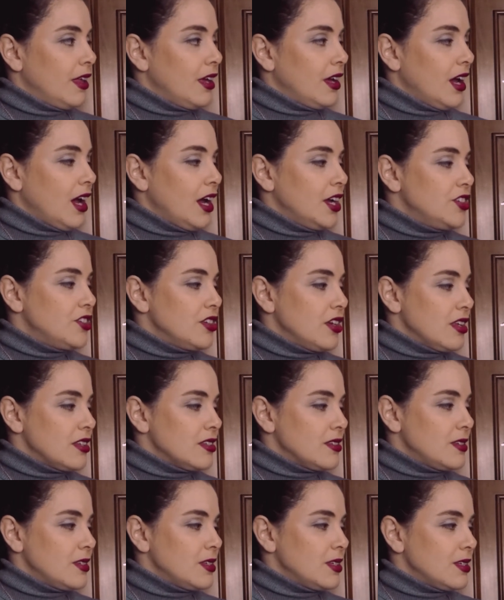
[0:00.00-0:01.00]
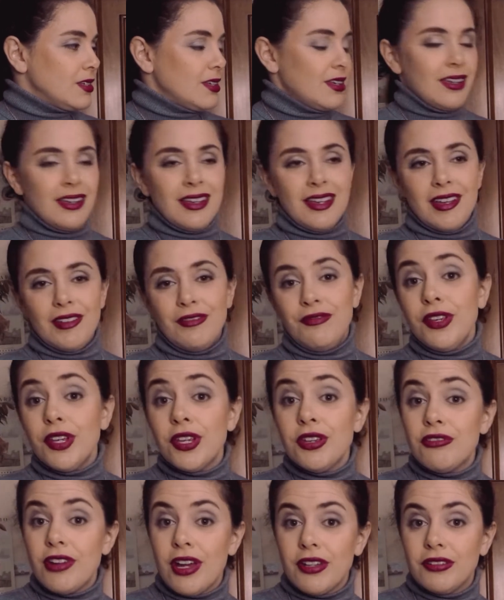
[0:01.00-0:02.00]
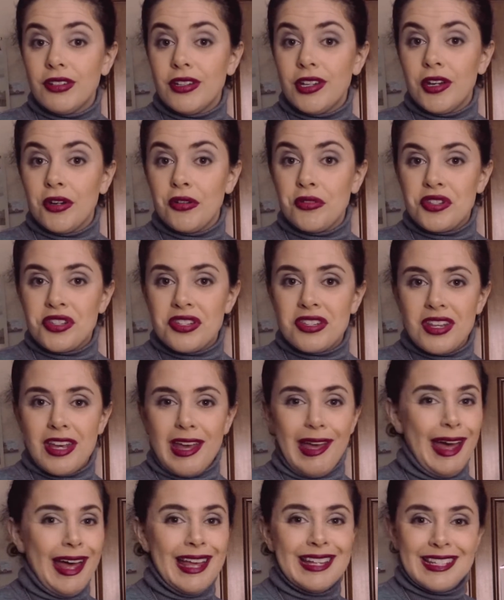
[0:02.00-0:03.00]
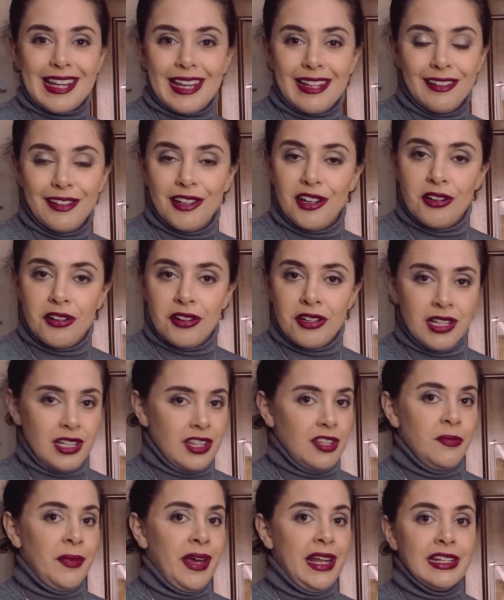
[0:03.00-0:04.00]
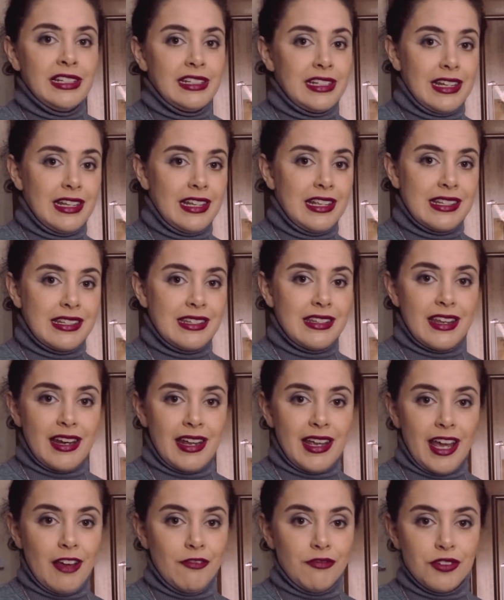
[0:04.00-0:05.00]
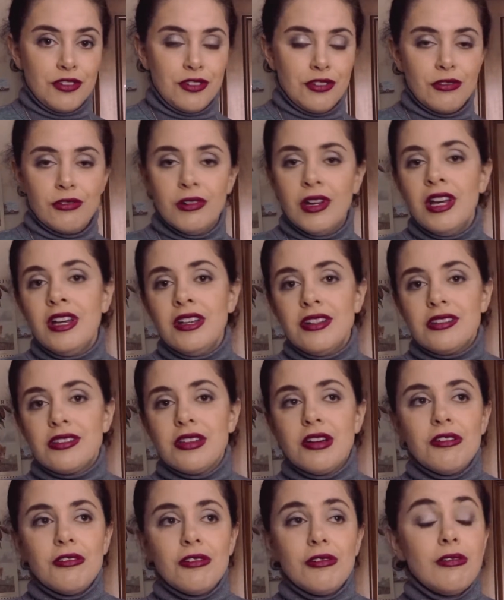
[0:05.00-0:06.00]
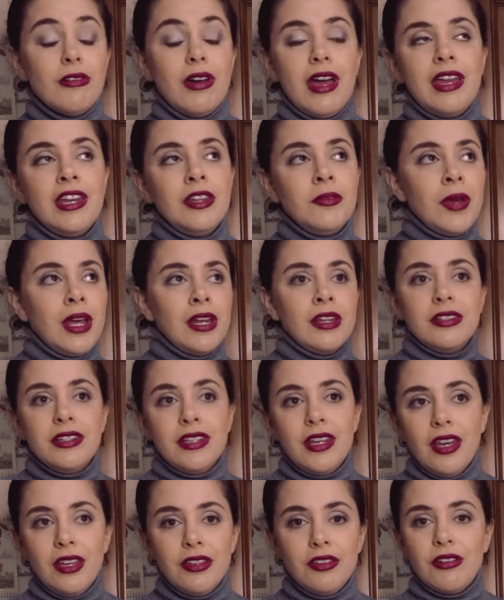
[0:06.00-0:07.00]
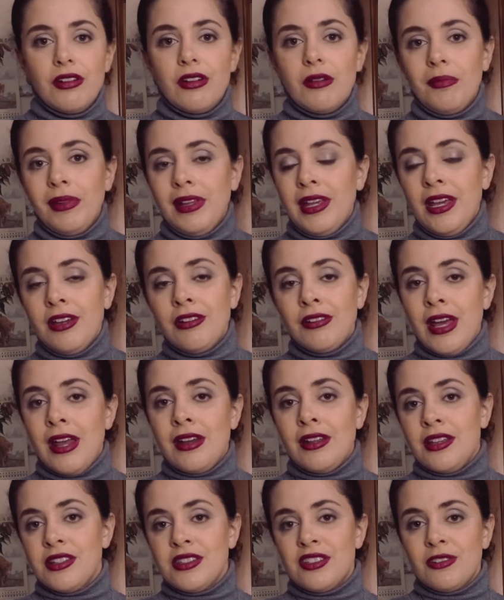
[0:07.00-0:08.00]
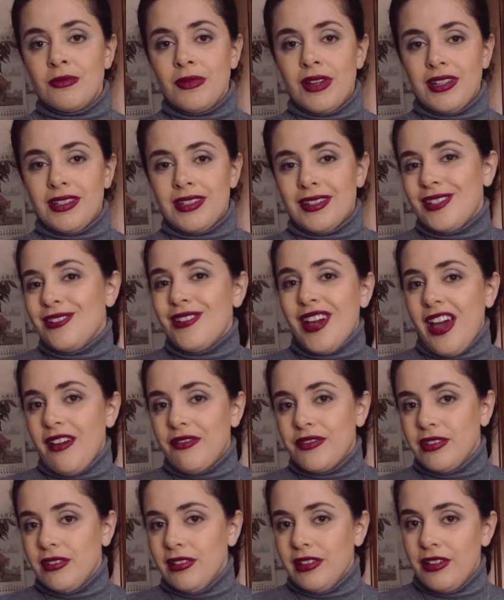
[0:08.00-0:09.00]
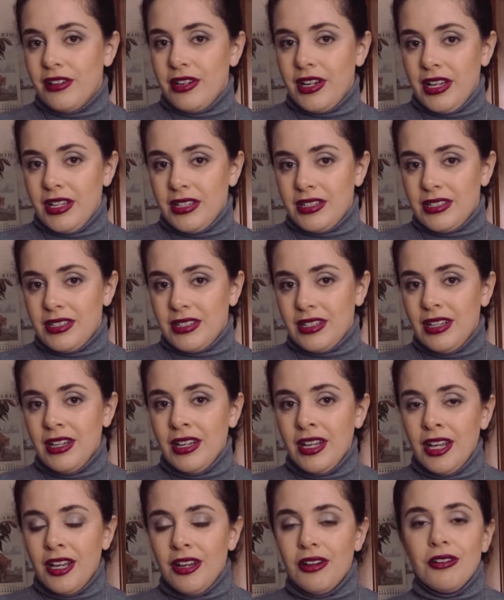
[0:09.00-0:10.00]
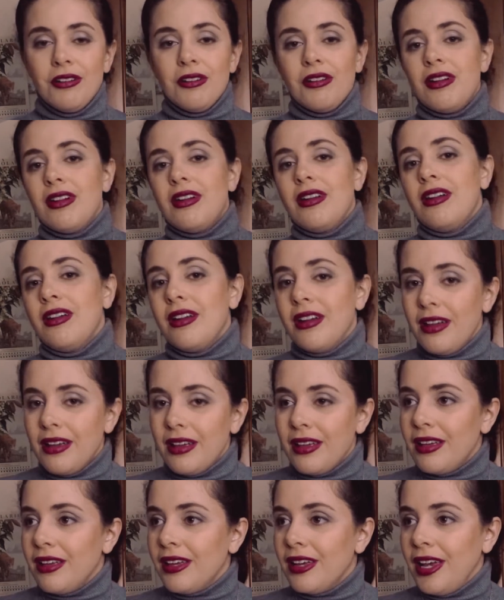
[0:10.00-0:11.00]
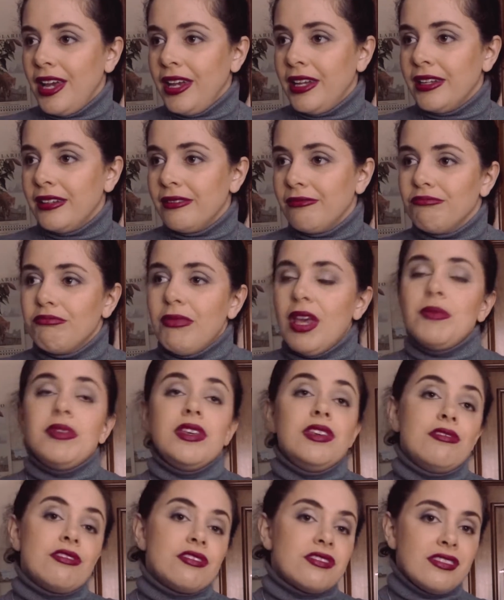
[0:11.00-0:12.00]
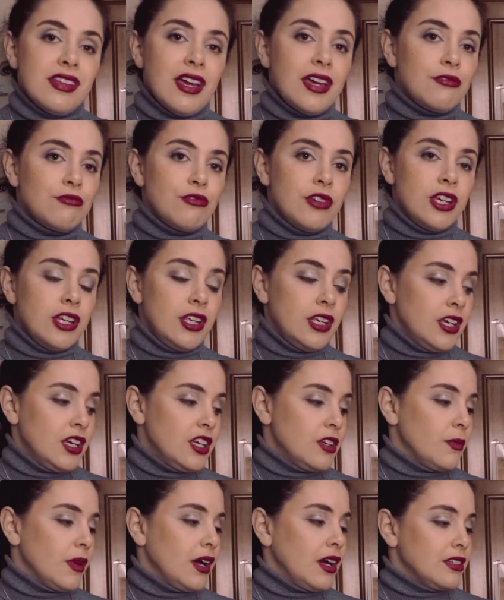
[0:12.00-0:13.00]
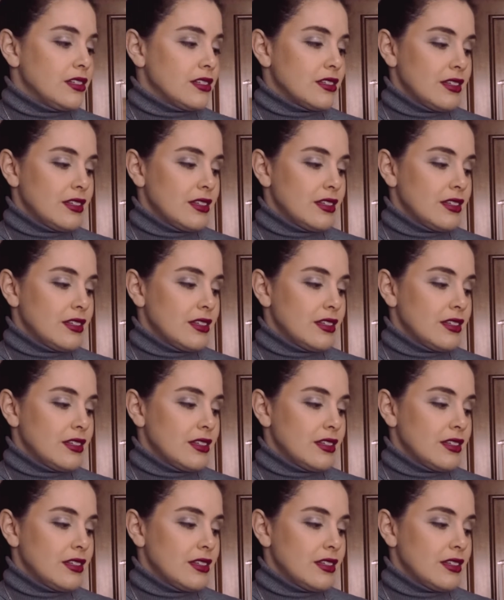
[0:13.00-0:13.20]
I just figure out the notes as I learn the melodies that I have to do. So any melody you're playing on any instrument, you have to learn it, or and maybe you're sight reading it, but